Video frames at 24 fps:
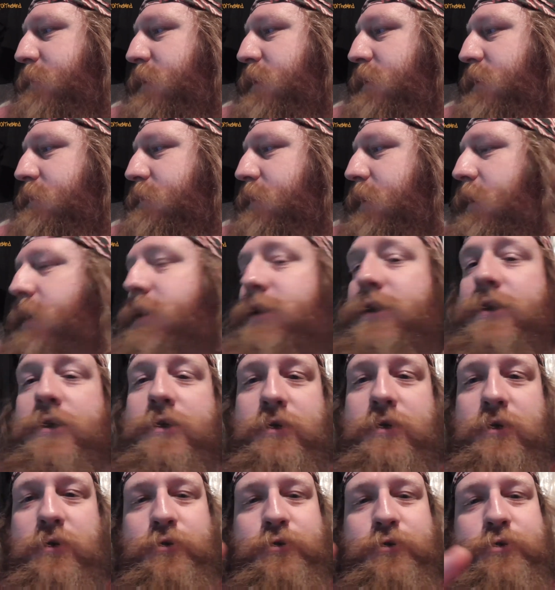say
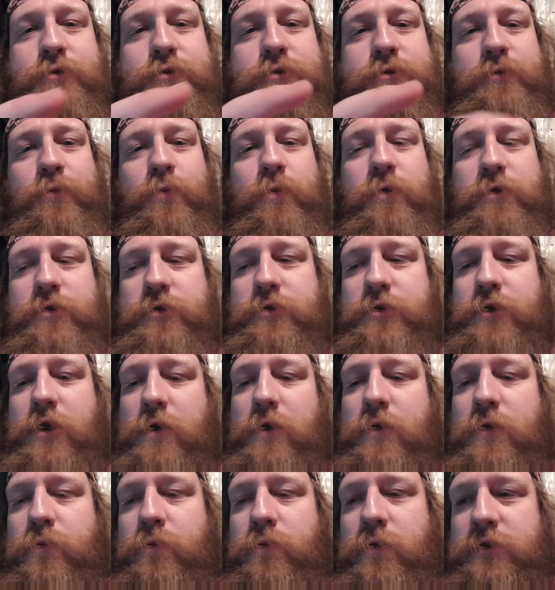you should
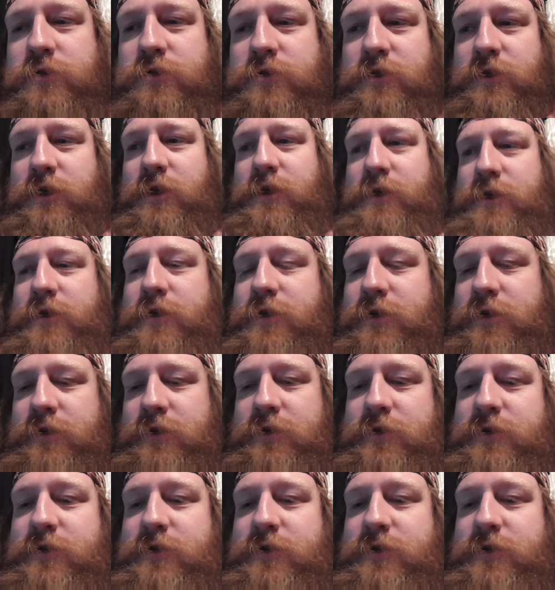go and watch the guy.